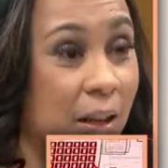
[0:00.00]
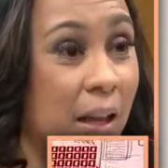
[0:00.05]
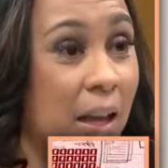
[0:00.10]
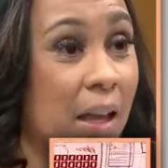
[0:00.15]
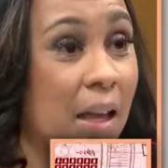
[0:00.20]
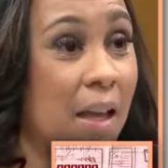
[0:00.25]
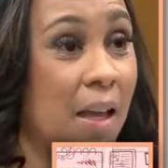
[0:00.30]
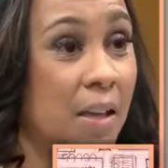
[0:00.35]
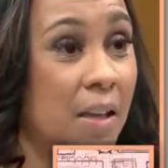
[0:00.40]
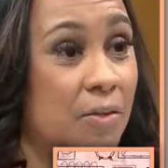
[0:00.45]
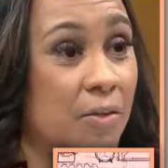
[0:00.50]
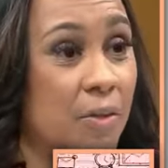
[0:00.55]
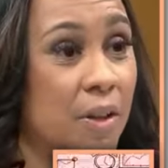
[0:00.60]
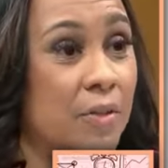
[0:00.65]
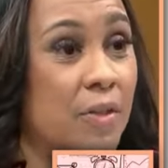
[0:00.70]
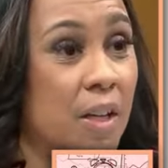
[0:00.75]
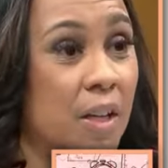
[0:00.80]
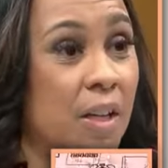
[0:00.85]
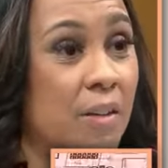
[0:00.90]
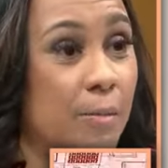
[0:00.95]
His
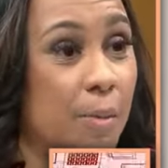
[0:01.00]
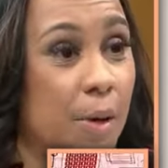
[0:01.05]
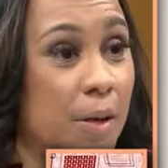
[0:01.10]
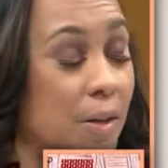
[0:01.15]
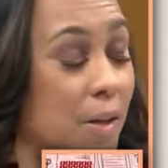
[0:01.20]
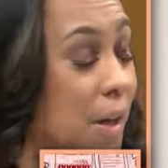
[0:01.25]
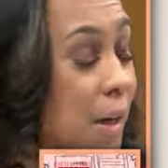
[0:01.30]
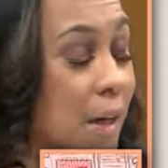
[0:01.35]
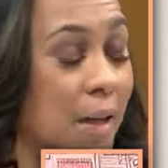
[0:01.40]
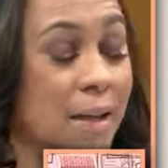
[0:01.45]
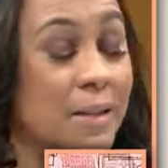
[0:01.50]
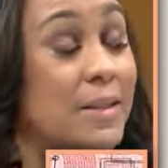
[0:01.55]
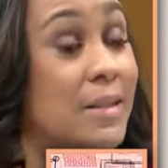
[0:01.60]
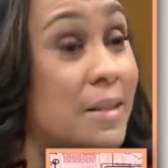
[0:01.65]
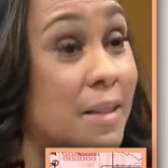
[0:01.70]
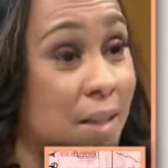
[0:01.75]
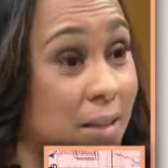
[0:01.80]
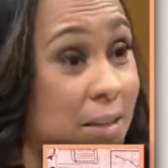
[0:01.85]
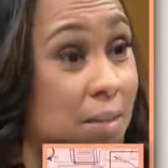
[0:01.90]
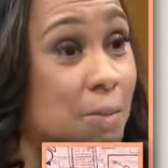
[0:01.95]
50th birthday, it
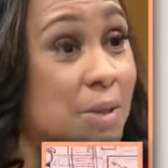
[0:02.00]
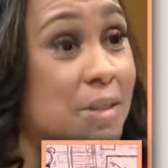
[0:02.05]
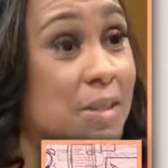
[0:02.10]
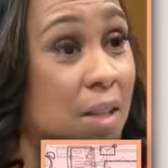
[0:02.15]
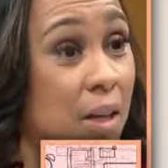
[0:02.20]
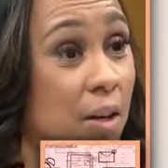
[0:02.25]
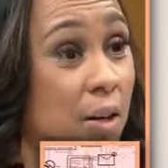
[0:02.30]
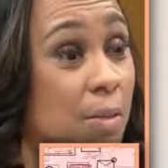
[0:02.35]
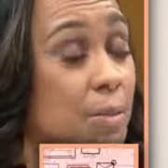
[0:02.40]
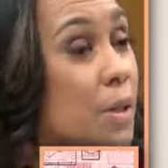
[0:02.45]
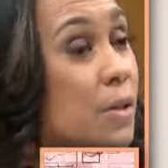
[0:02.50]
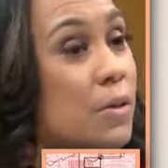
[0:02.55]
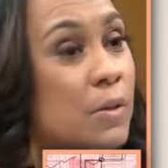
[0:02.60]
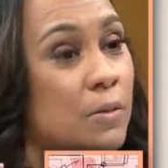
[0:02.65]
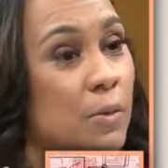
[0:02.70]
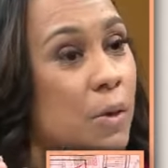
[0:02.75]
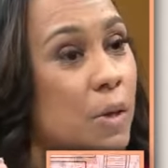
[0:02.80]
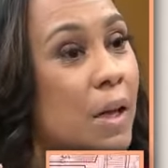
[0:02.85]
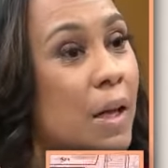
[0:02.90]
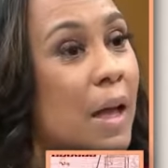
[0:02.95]
sucked. It was terrible.
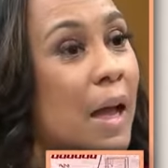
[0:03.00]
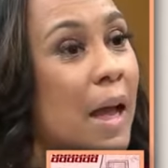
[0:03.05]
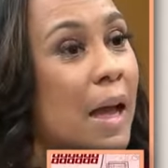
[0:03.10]
No.